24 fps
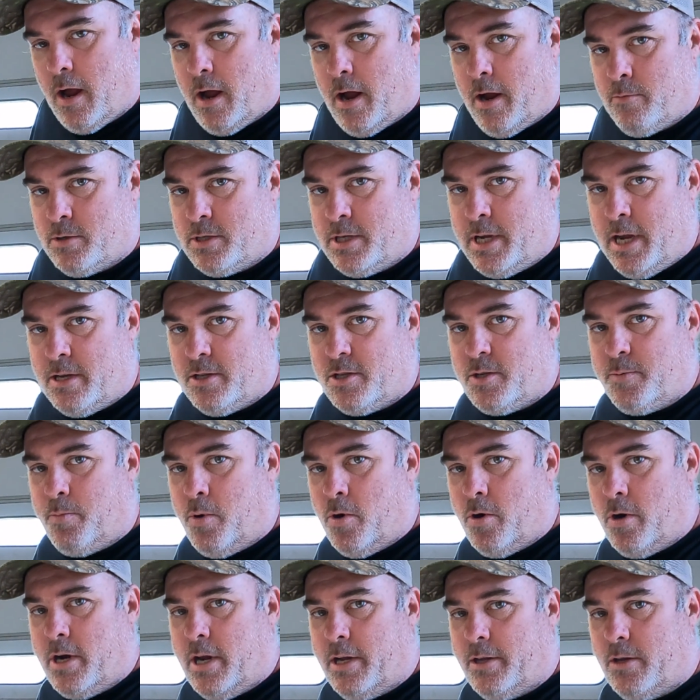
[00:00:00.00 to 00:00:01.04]
I was getting
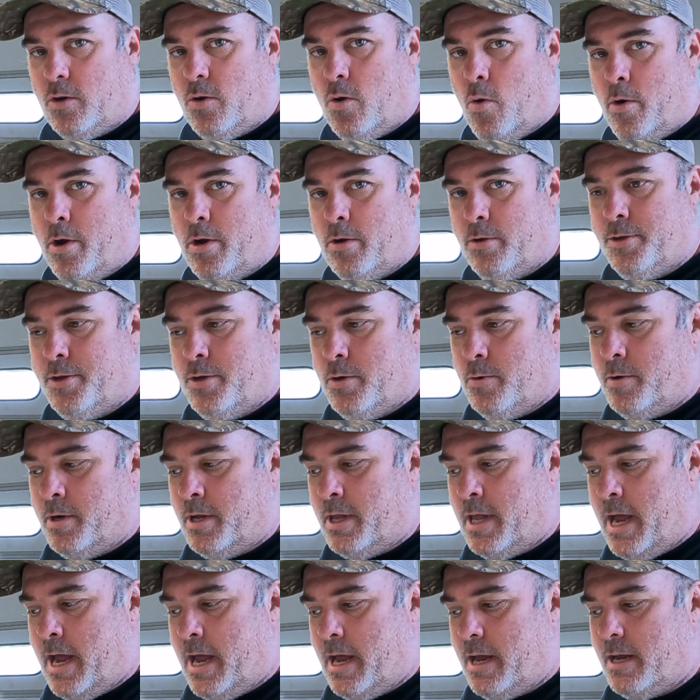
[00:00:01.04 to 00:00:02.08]
spark at the coil
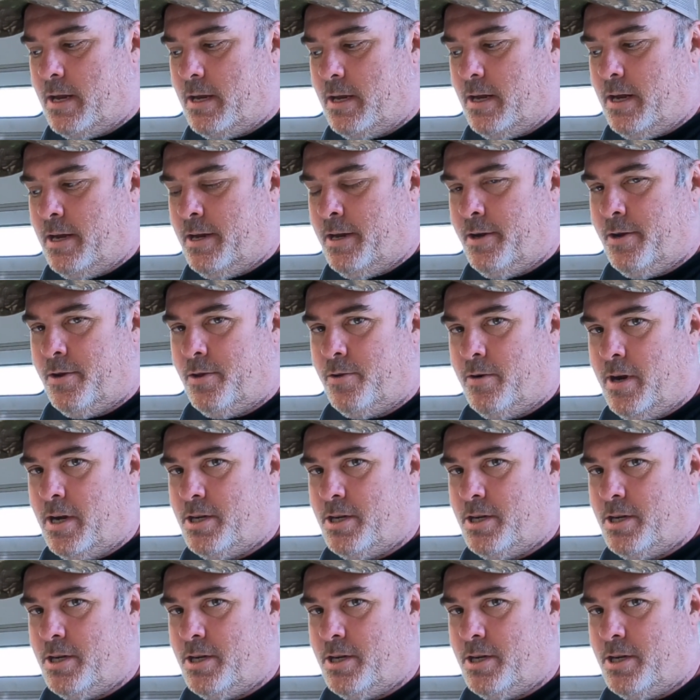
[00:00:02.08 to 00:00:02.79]
doing that, and in the